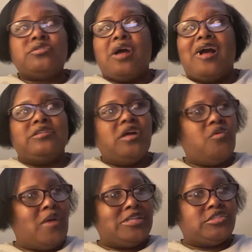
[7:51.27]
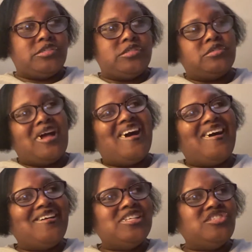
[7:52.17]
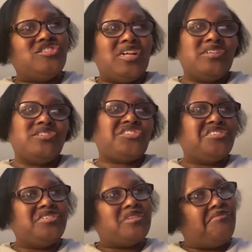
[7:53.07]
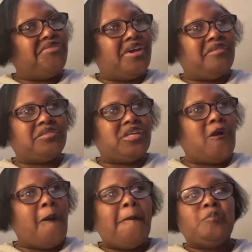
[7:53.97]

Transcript: I love white cheese. I eat yellow cheese every now and then.